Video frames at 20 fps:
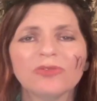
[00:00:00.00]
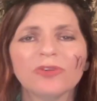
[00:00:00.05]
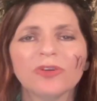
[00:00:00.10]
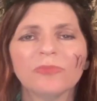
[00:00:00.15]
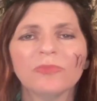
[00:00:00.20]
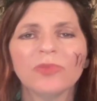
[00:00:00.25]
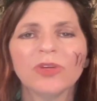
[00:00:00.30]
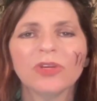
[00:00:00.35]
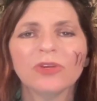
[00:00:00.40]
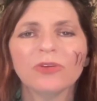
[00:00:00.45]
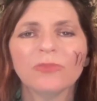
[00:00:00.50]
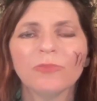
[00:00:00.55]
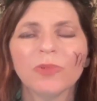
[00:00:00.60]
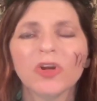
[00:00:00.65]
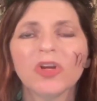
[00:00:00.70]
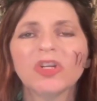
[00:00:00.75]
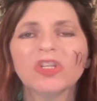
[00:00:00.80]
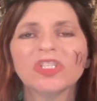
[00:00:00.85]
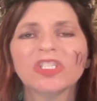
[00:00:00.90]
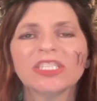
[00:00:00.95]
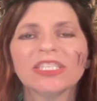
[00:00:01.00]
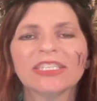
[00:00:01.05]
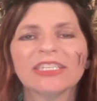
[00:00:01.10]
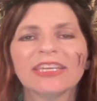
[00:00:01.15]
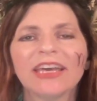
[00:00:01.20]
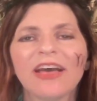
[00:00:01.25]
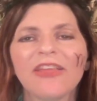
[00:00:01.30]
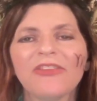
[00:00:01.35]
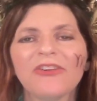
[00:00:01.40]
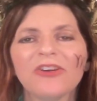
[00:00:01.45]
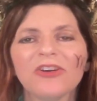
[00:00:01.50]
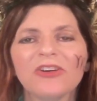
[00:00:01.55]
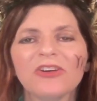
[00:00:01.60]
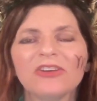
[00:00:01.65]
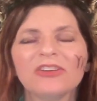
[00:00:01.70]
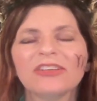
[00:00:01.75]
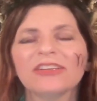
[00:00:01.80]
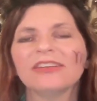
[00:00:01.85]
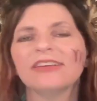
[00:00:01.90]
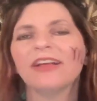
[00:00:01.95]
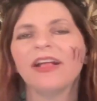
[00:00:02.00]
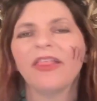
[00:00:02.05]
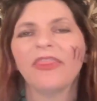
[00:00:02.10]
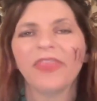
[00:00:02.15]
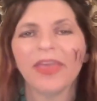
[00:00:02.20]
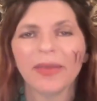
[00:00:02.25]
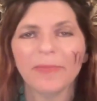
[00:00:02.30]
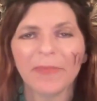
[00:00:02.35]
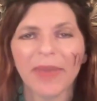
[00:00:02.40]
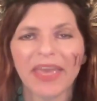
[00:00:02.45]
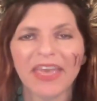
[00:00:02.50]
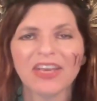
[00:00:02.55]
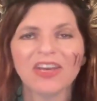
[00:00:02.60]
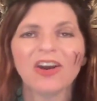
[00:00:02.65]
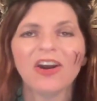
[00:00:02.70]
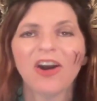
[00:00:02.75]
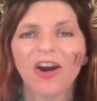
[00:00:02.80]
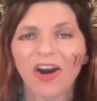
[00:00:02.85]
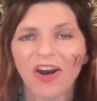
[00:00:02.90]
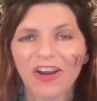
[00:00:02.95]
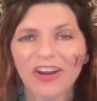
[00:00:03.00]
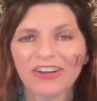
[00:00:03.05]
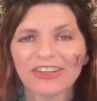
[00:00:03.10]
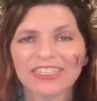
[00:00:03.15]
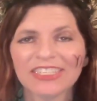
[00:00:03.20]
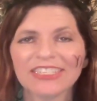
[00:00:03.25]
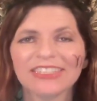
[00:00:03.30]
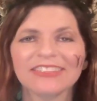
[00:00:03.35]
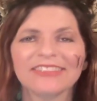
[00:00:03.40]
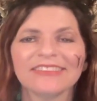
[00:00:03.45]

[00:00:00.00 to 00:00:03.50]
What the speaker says: are merged together, they make art.